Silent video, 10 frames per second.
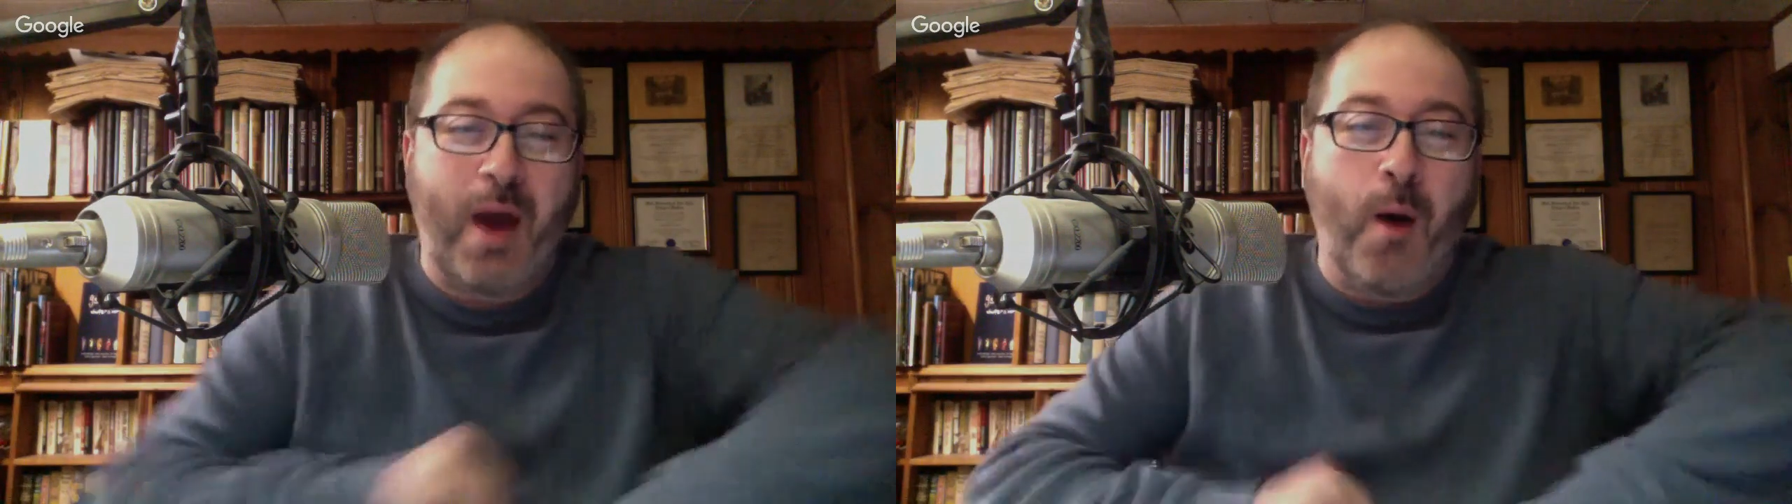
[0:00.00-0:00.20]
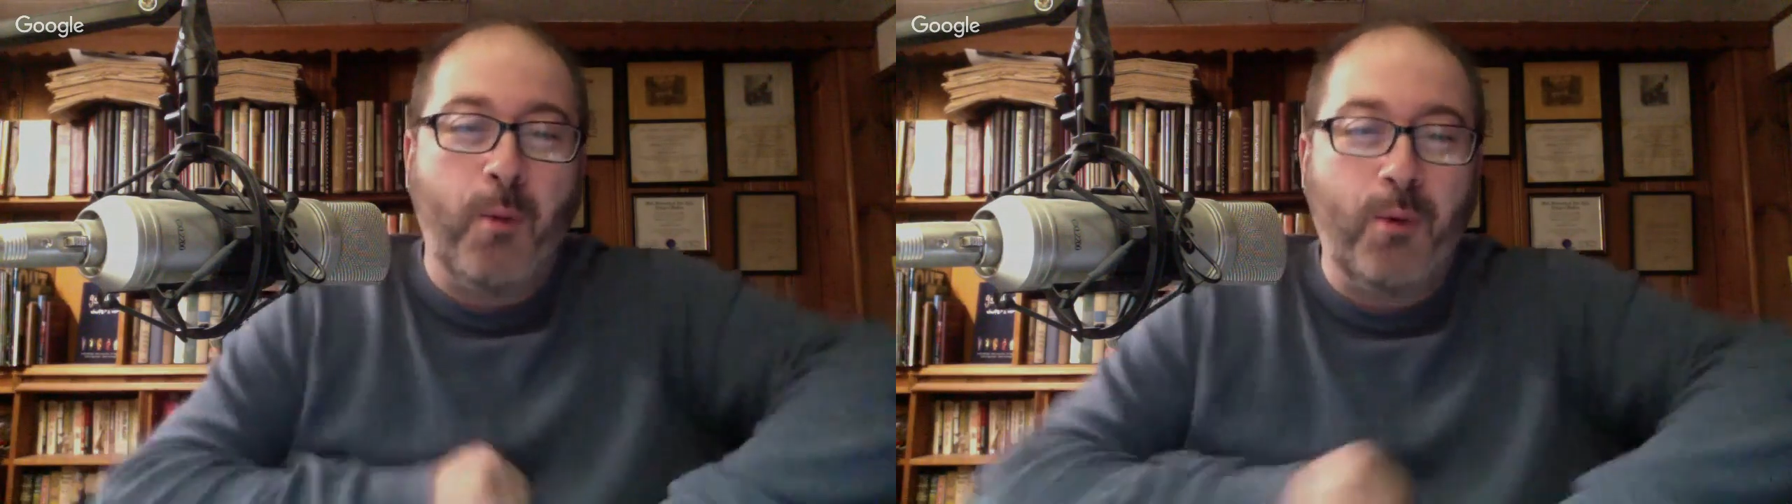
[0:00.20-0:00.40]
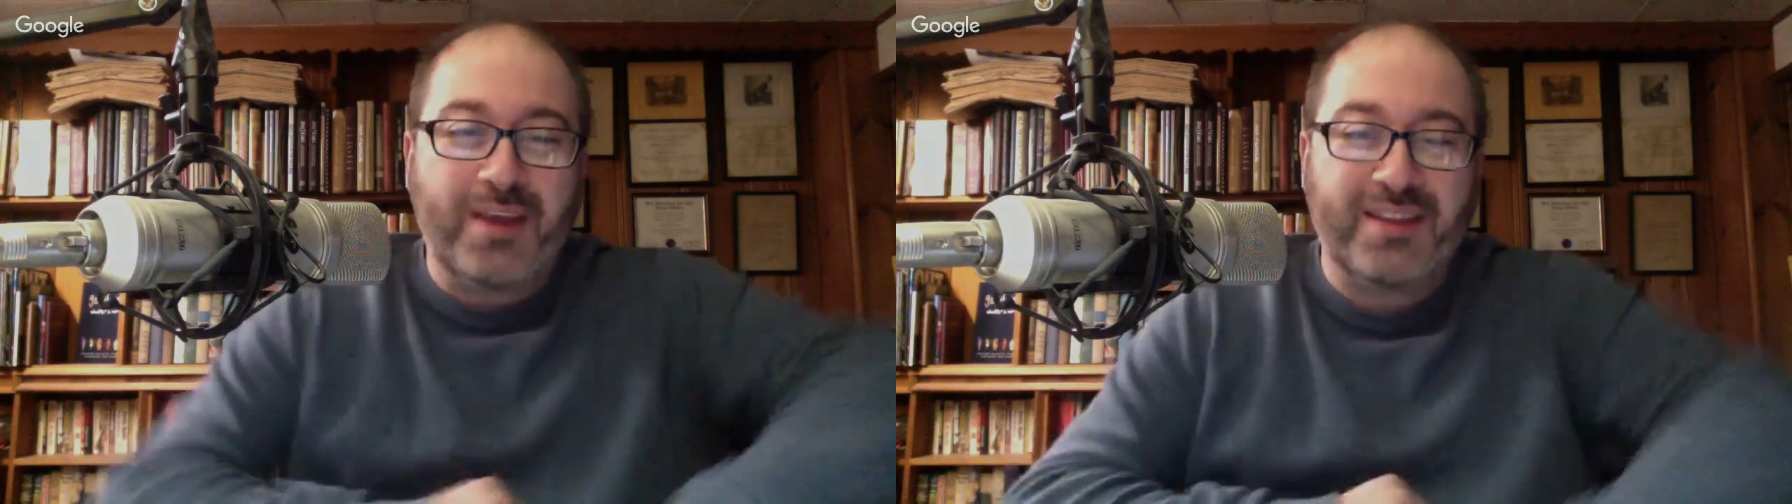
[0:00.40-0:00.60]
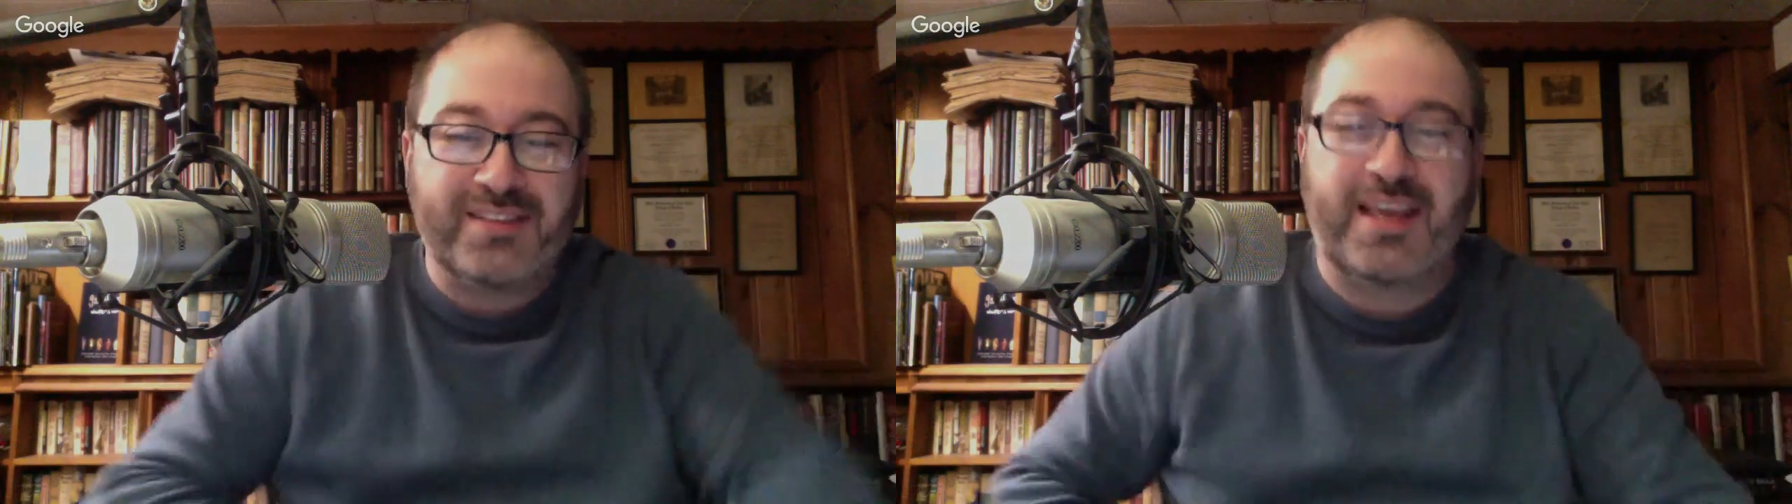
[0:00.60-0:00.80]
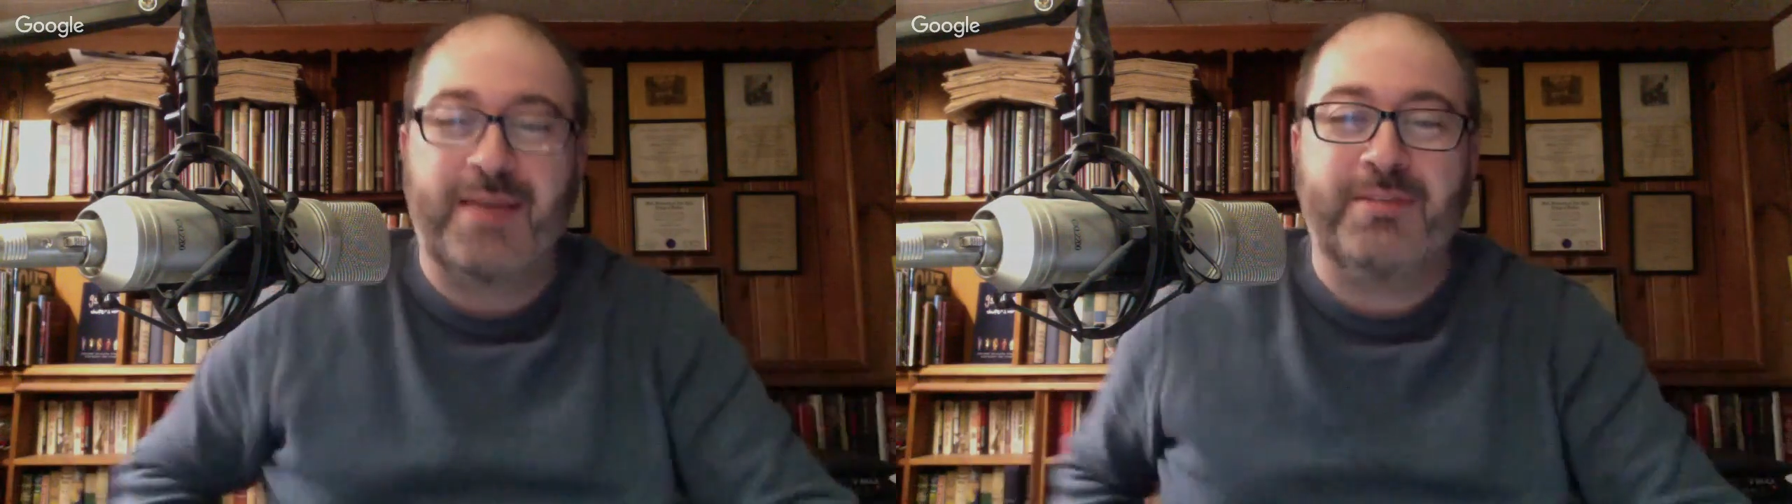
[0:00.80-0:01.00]
elbowing the
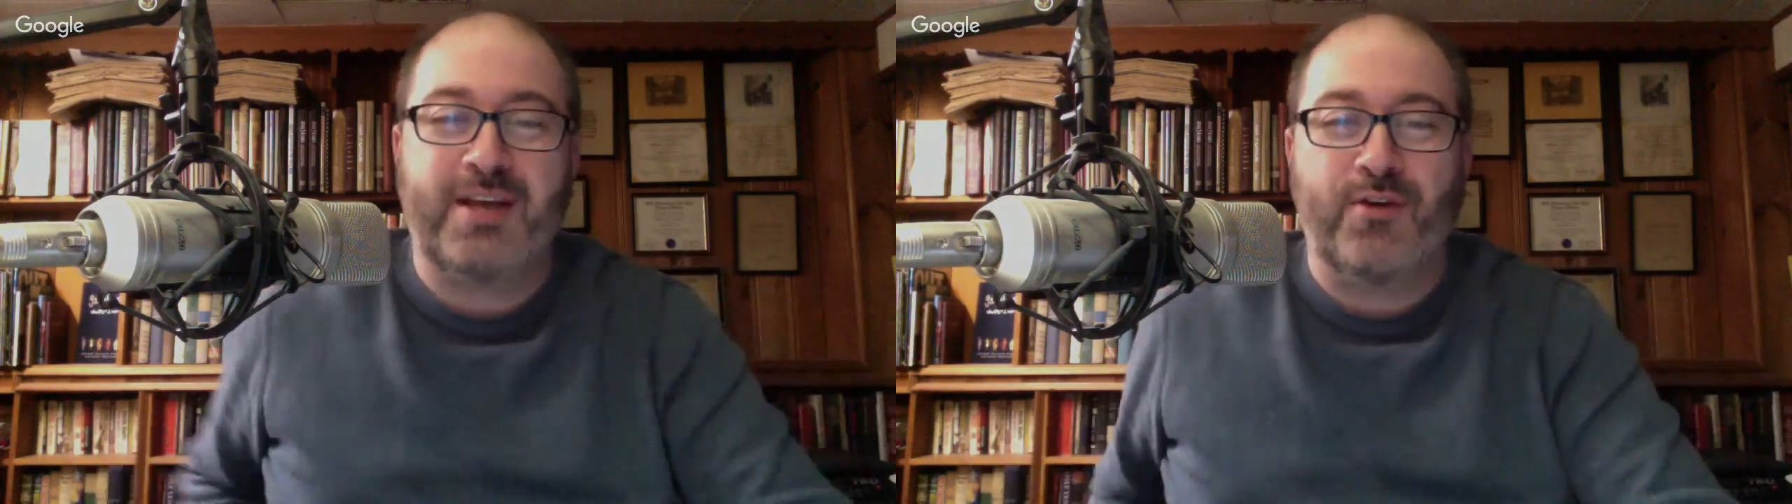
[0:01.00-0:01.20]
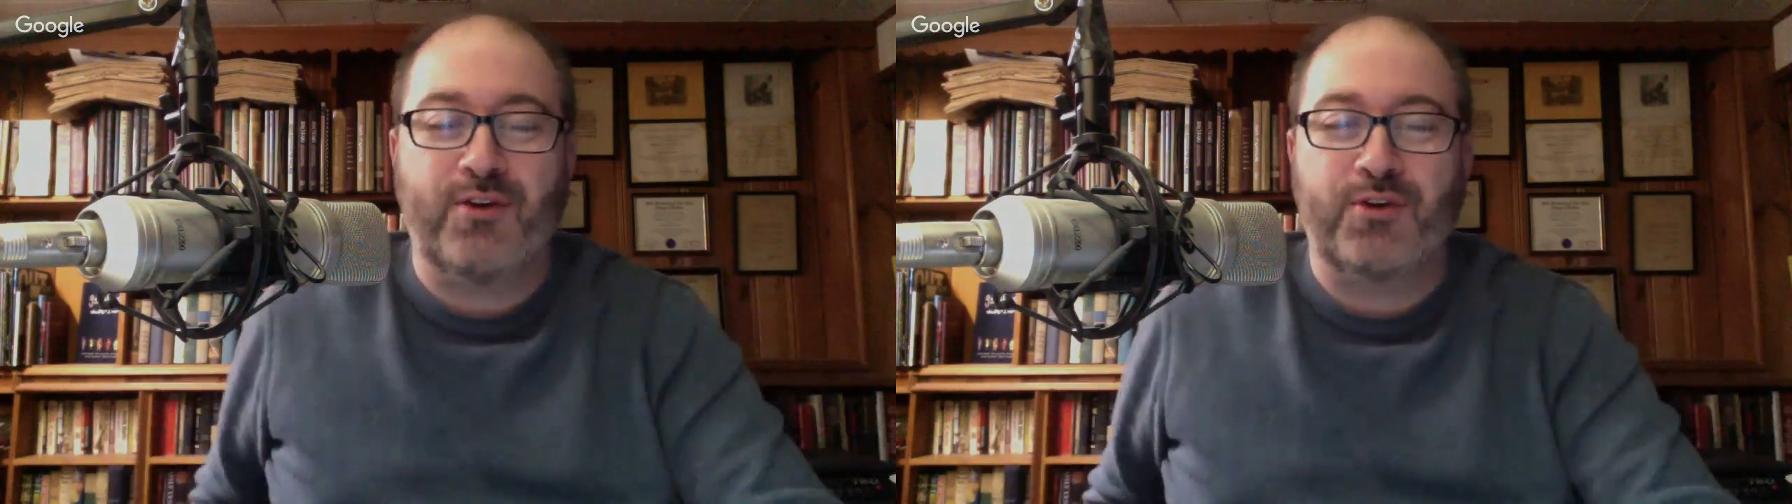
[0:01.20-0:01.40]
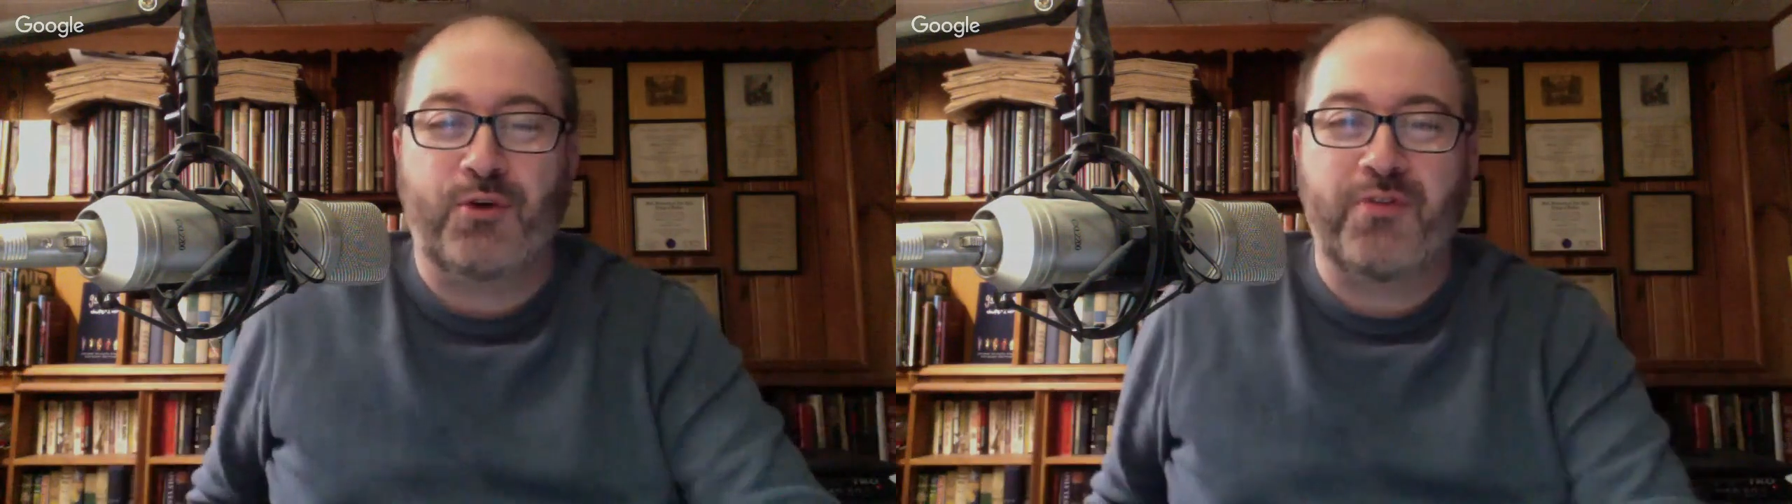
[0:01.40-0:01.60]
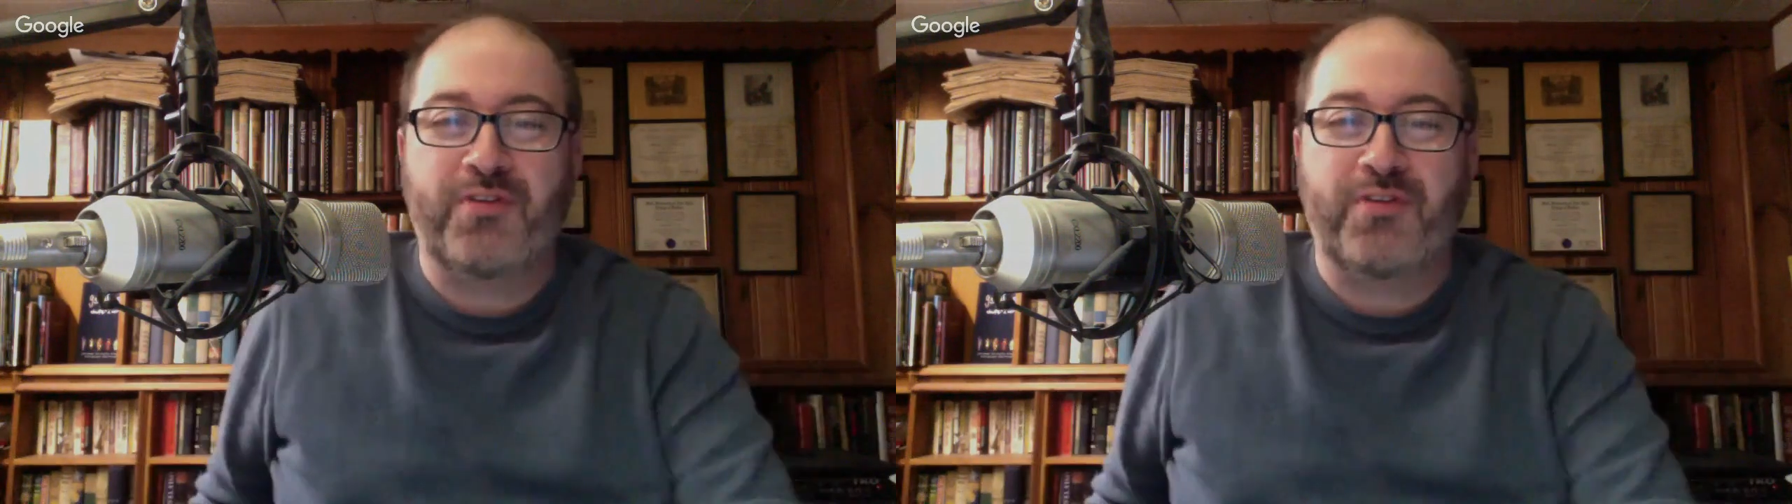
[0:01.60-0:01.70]
same territory